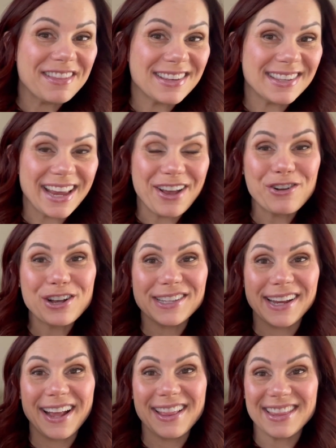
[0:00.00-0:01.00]
the sale because I
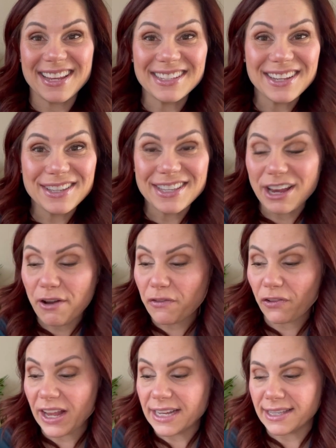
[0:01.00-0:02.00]
got these on sale for
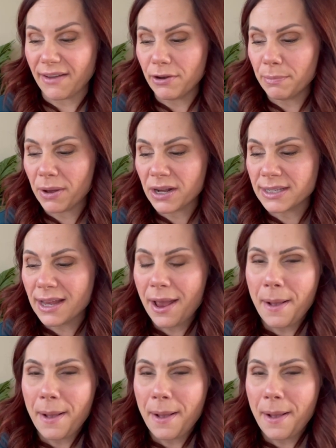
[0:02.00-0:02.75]
like seven bucks.